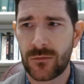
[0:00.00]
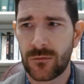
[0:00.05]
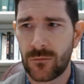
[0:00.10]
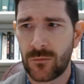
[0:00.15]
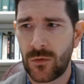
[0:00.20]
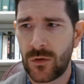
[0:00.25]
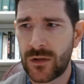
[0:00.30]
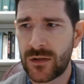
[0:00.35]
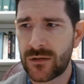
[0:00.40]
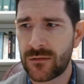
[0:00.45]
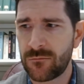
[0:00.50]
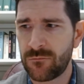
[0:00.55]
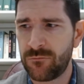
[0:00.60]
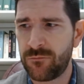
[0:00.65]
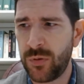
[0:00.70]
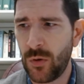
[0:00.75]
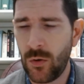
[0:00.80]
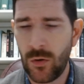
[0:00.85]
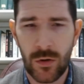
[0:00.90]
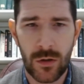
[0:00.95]
was
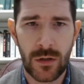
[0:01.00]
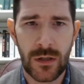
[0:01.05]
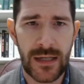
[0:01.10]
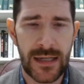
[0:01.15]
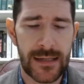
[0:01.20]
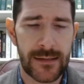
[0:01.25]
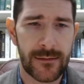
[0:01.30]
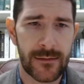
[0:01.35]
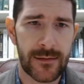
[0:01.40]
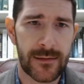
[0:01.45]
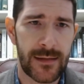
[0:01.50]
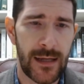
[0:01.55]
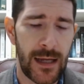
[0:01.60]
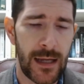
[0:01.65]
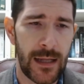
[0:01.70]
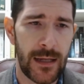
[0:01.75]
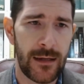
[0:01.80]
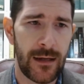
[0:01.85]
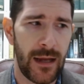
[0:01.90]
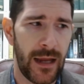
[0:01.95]
born in
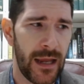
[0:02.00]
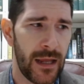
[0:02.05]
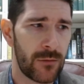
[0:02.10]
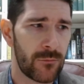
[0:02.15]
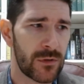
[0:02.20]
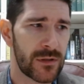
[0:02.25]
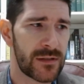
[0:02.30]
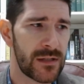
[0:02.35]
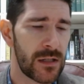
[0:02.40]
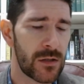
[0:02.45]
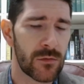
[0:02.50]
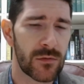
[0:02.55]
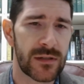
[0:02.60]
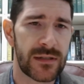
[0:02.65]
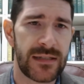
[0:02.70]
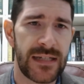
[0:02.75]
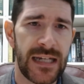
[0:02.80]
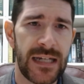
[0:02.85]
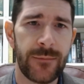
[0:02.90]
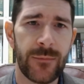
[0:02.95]
sin and was
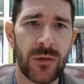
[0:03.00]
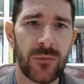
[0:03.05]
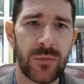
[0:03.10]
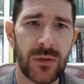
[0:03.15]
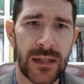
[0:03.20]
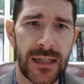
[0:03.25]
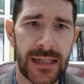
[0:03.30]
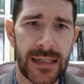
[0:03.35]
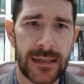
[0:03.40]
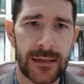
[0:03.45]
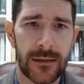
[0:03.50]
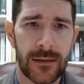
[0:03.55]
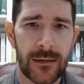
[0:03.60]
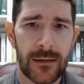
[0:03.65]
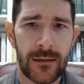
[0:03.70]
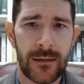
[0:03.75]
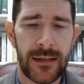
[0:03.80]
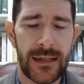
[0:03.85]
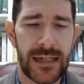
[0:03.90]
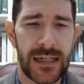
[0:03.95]
irredeemably
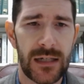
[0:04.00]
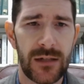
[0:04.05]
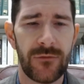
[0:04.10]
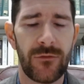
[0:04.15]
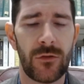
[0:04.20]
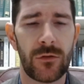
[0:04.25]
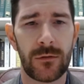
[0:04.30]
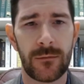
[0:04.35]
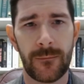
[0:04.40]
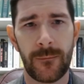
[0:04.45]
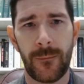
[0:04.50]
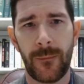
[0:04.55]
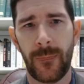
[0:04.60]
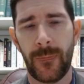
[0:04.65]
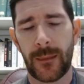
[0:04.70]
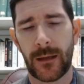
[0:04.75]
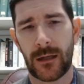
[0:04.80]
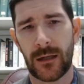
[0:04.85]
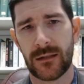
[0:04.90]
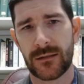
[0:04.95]
evil.
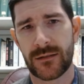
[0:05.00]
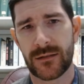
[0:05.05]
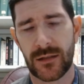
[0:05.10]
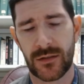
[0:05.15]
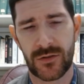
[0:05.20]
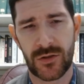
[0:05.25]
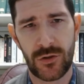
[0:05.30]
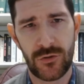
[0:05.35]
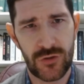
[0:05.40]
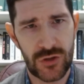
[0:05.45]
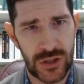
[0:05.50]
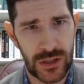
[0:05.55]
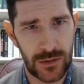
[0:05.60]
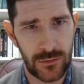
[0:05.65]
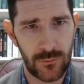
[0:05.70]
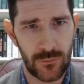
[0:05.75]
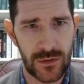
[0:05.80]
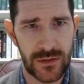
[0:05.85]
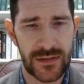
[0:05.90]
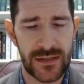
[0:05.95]
The
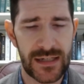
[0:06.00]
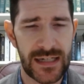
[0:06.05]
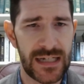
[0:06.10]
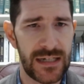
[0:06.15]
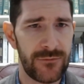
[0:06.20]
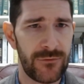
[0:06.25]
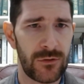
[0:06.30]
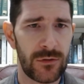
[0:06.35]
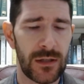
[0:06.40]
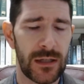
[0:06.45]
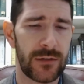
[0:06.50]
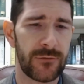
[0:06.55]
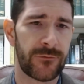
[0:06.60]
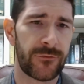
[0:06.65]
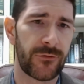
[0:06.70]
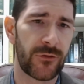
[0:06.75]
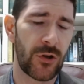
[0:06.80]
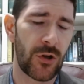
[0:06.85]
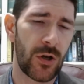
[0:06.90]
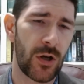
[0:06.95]
Constitution was evil and
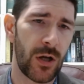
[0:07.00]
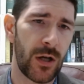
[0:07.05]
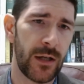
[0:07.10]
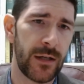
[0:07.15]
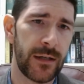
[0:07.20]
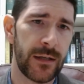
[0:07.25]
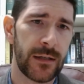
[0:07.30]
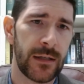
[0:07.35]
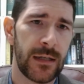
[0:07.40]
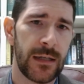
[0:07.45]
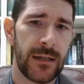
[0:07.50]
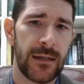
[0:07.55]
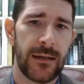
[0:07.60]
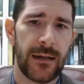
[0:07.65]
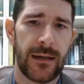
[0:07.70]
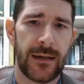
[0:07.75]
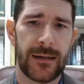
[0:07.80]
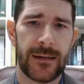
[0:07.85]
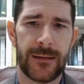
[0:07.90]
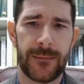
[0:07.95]
flawed
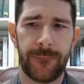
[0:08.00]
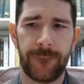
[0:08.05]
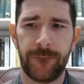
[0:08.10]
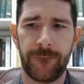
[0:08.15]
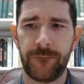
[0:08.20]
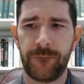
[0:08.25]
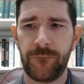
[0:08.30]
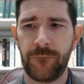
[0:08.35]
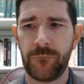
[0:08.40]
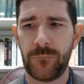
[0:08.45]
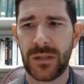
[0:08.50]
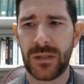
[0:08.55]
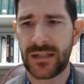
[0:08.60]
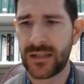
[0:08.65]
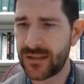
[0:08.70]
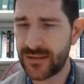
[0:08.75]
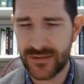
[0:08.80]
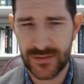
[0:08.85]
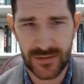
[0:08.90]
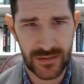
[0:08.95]

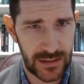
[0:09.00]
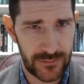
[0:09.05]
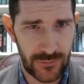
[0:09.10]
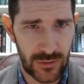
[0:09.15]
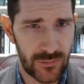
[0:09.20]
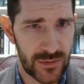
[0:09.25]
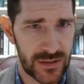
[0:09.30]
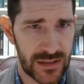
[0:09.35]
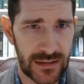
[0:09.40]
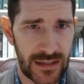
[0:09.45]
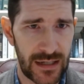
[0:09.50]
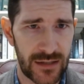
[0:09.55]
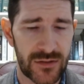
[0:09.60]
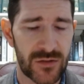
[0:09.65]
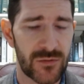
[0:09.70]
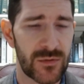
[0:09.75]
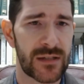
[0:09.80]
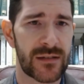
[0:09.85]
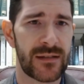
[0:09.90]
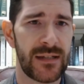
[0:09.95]
because slavery was allowed
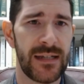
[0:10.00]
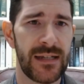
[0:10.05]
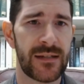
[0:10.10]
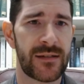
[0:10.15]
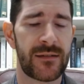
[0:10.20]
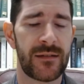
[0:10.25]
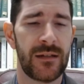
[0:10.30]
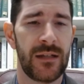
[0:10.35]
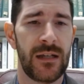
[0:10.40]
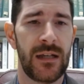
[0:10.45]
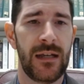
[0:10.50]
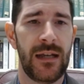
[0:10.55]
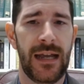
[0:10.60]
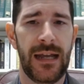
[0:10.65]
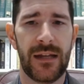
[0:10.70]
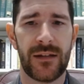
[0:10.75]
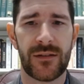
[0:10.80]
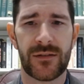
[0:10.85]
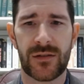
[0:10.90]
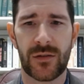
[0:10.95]
to exist,
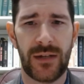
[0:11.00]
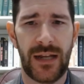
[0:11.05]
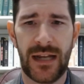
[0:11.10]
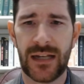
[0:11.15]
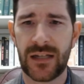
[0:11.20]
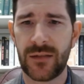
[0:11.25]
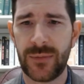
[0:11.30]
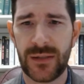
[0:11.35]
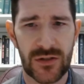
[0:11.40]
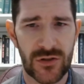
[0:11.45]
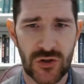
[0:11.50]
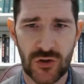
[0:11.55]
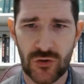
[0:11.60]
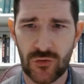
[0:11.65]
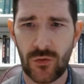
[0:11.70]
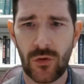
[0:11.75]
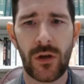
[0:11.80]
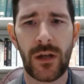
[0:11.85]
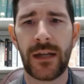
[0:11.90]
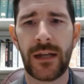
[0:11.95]
and so it had to be
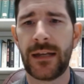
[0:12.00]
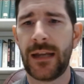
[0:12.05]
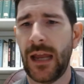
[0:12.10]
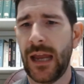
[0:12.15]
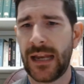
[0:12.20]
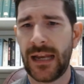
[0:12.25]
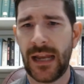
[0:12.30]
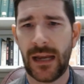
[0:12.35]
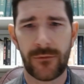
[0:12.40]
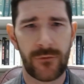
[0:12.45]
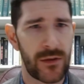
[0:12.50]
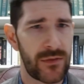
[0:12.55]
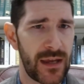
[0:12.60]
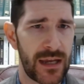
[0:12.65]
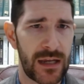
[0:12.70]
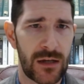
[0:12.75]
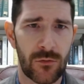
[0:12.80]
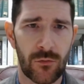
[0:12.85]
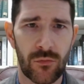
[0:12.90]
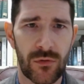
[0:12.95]
destroyed and
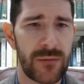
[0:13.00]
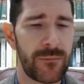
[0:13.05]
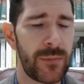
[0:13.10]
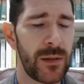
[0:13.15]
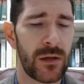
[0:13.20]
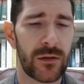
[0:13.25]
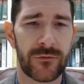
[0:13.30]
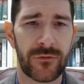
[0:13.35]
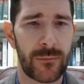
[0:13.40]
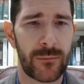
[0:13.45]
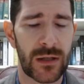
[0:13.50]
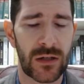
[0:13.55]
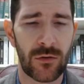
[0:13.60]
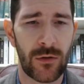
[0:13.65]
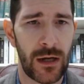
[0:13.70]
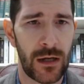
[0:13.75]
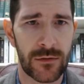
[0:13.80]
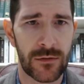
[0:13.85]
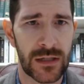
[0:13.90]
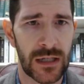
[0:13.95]
everything rebuilt from the
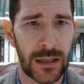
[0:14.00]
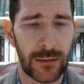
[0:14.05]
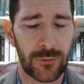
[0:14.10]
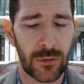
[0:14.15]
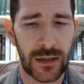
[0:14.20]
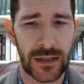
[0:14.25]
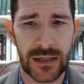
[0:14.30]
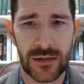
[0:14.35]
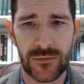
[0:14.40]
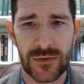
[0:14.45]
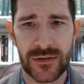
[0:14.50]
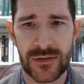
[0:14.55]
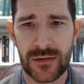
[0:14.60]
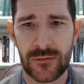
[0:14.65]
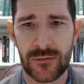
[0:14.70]
ground up. He was